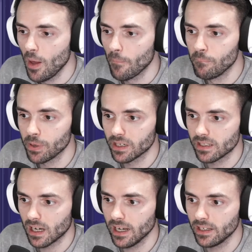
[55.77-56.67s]
but
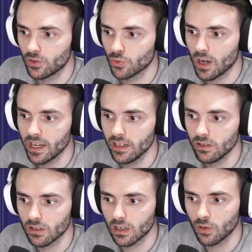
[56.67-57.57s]
I tried it
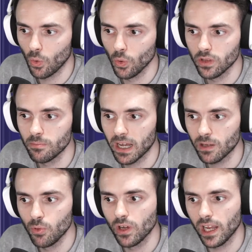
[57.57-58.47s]
on an old
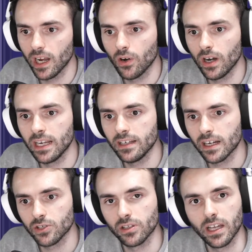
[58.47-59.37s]
MacBook Air and it
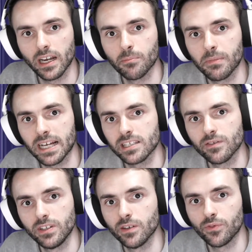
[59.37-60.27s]
actually had a
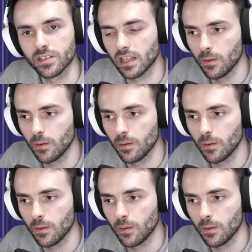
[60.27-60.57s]
massive difference. Like